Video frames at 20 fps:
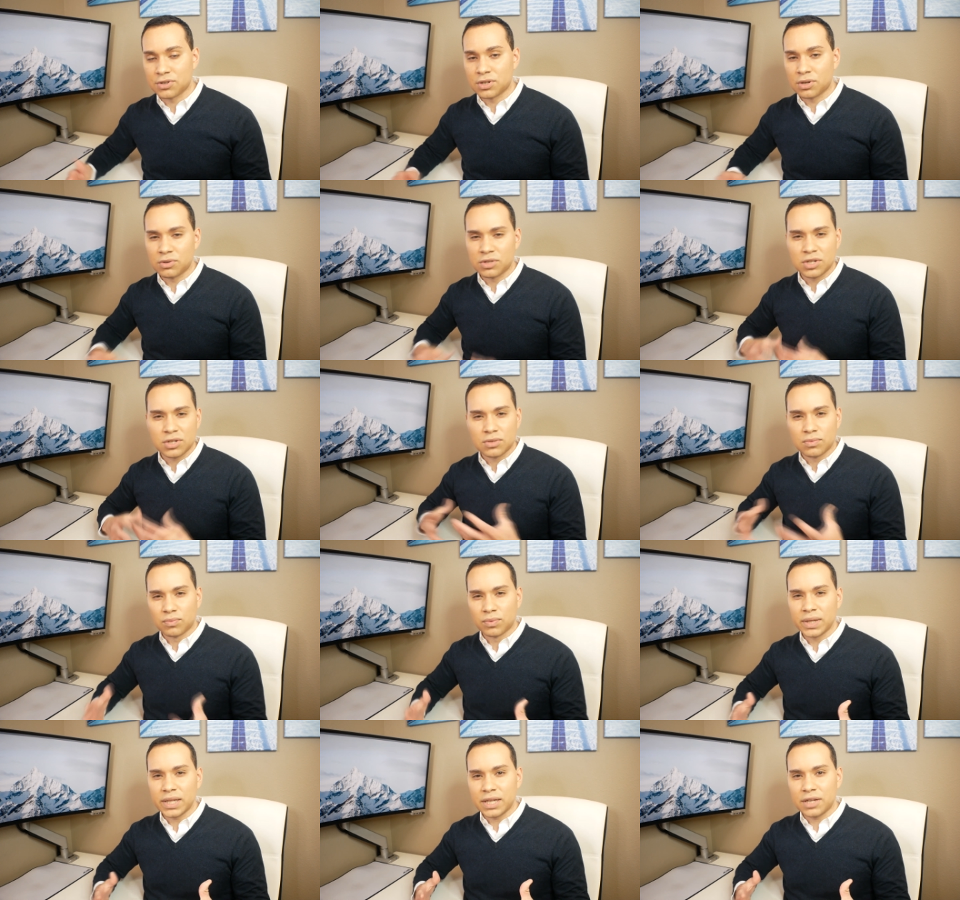So it's just
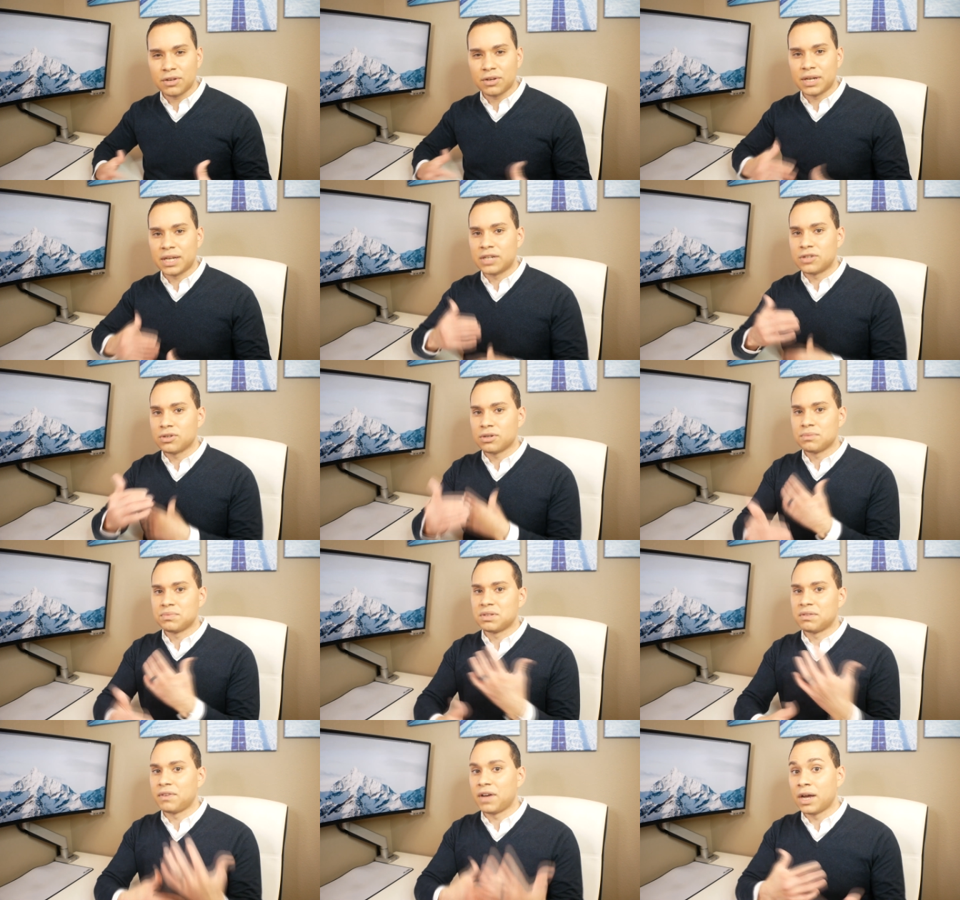really good in
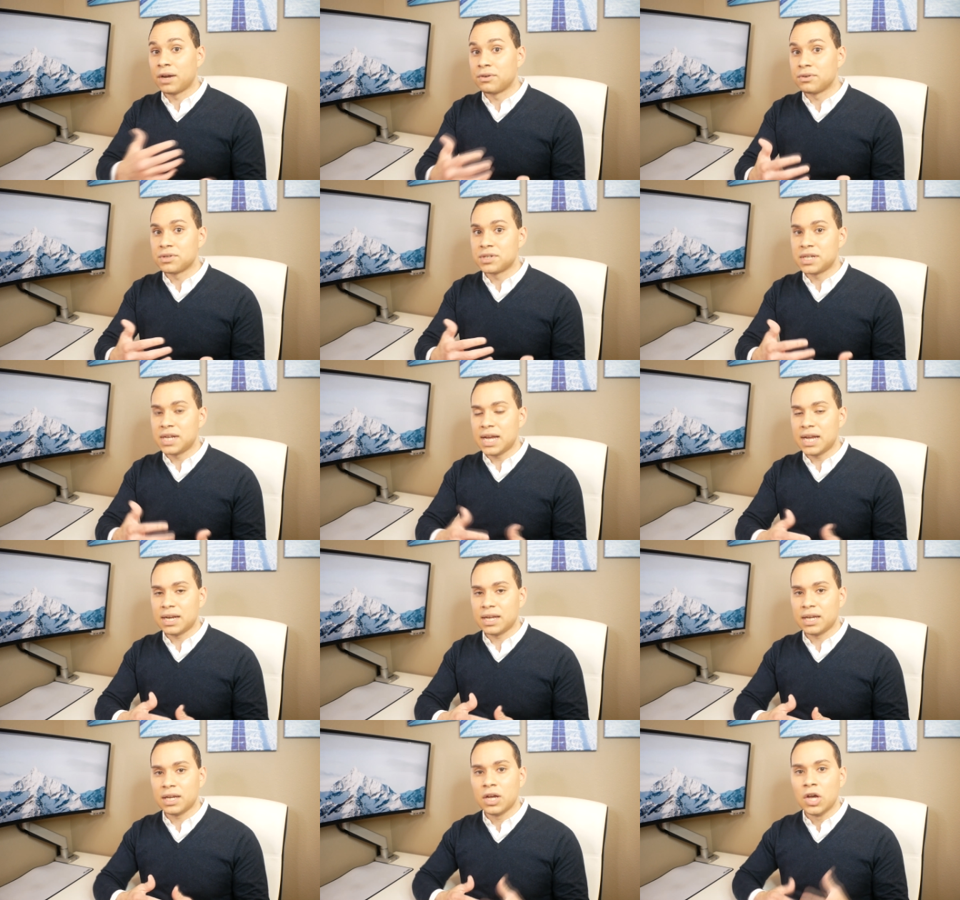terms of
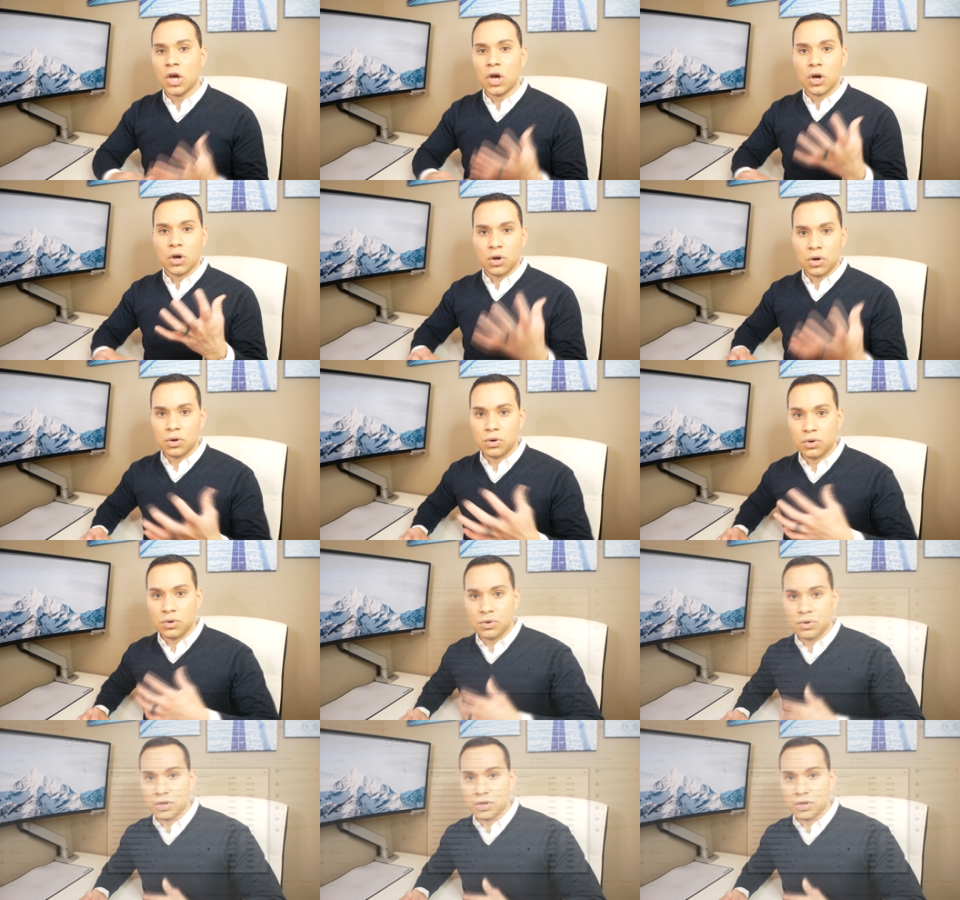understanding who